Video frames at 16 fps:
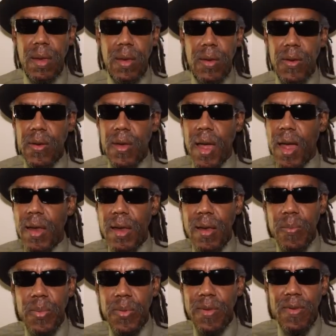You're not
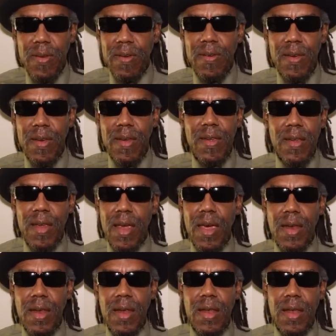in a position to
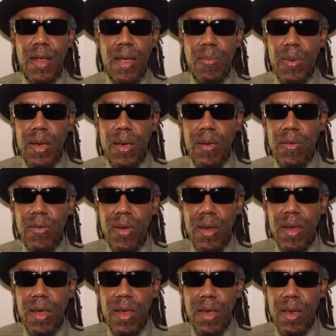say anything because
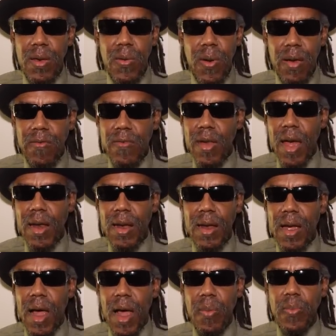you have not
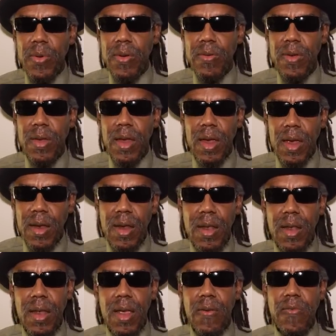accomplished
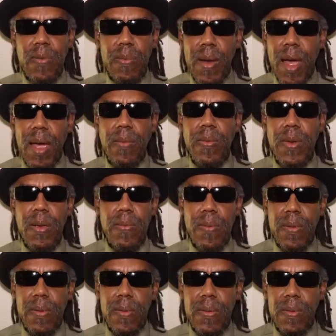anything for black
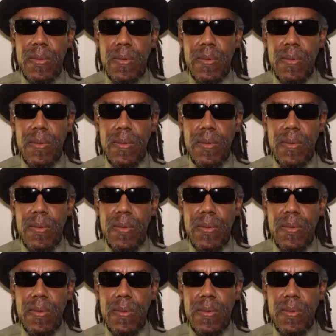people.